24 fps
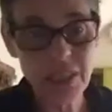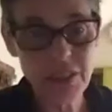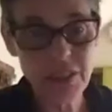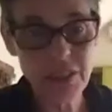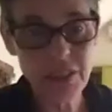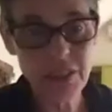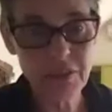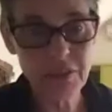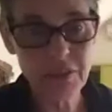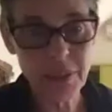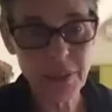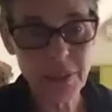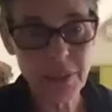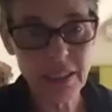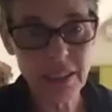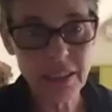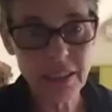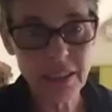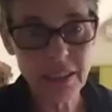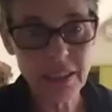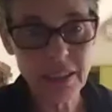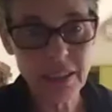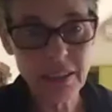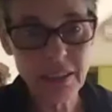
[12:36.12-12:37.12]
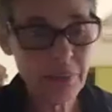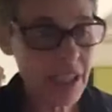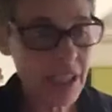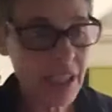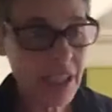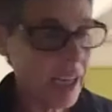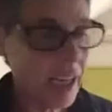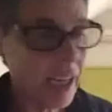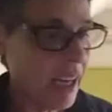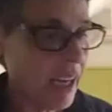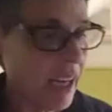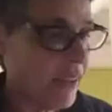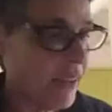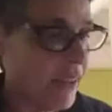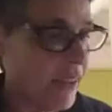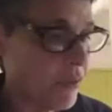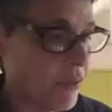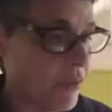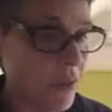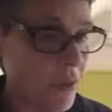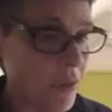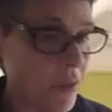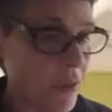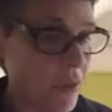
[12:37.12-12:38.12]
was an issue for me. But
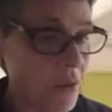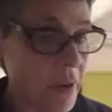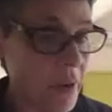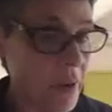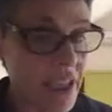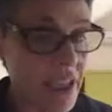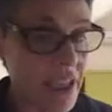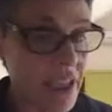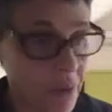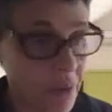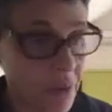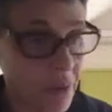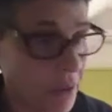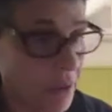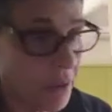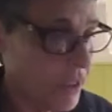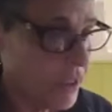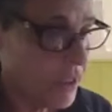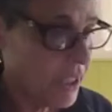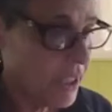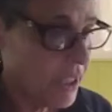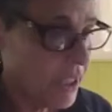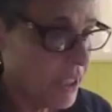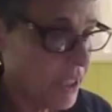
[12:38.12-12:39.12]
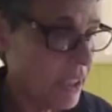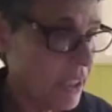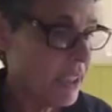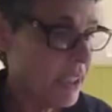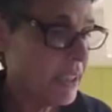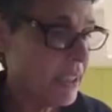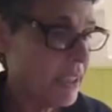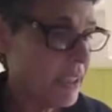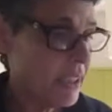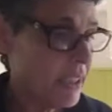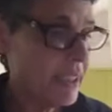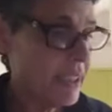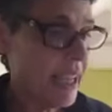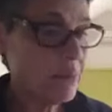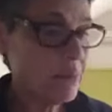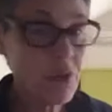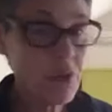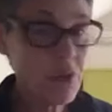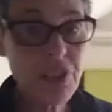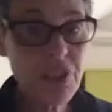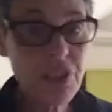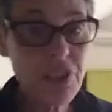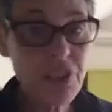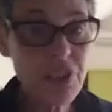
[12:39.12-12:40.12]
I've always thought
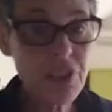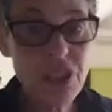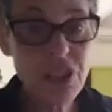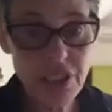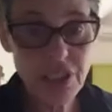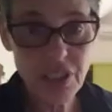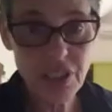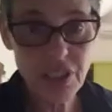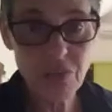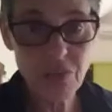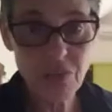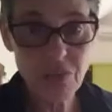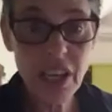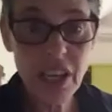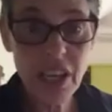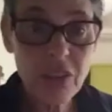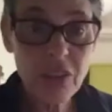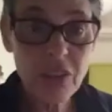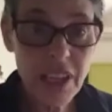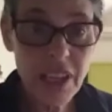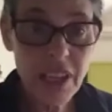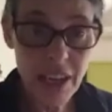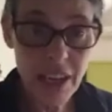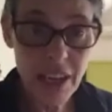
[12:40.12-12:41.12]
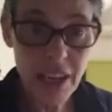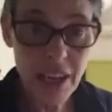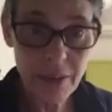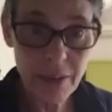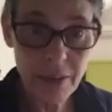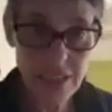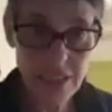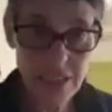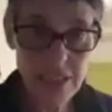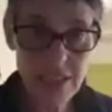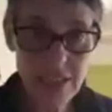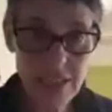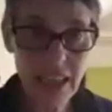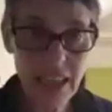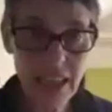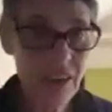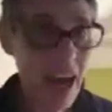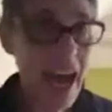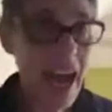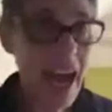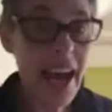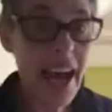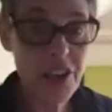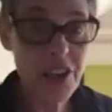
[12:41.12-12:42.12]
that musicians and record companies
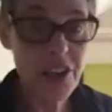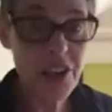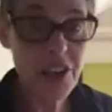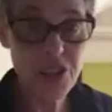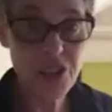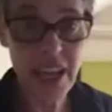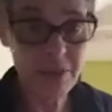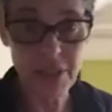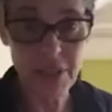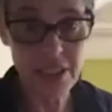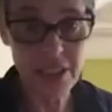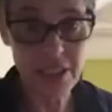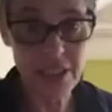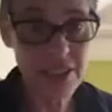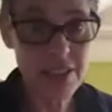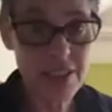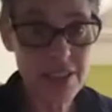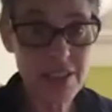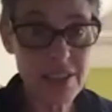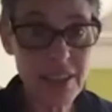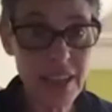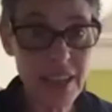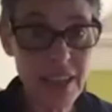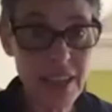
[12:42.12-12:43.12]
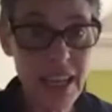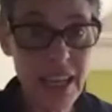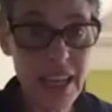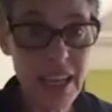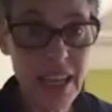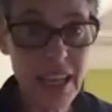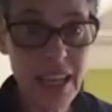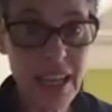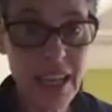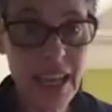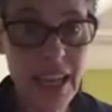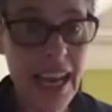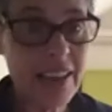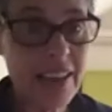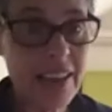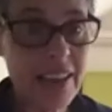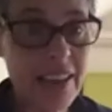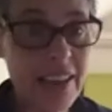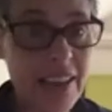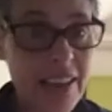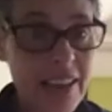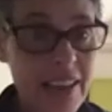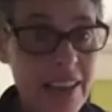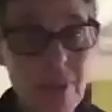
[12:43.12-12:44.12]
are arch enemies, and
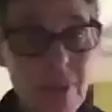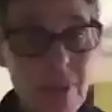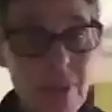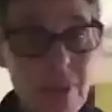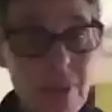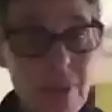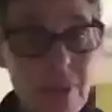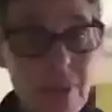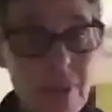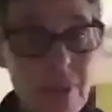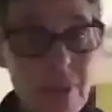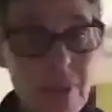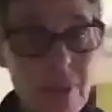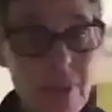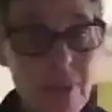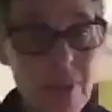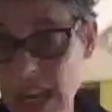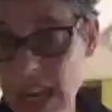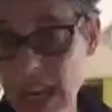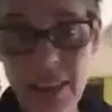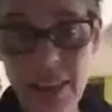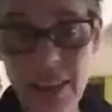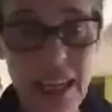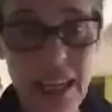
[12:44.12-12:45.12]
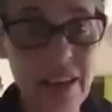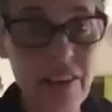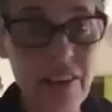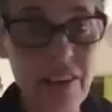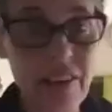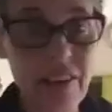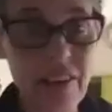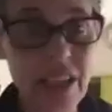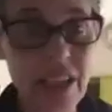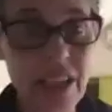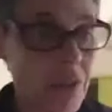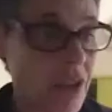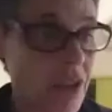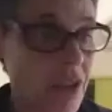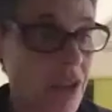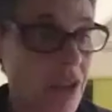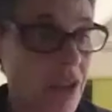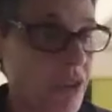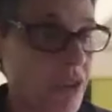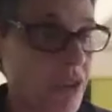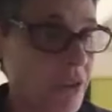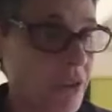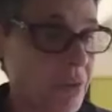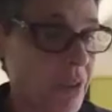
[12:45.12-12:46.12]
that record companies are there in
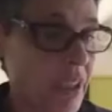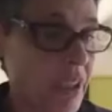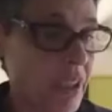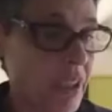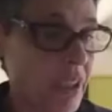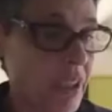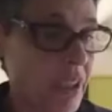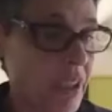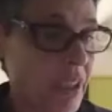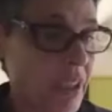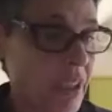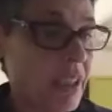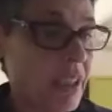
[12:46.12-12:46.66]
order to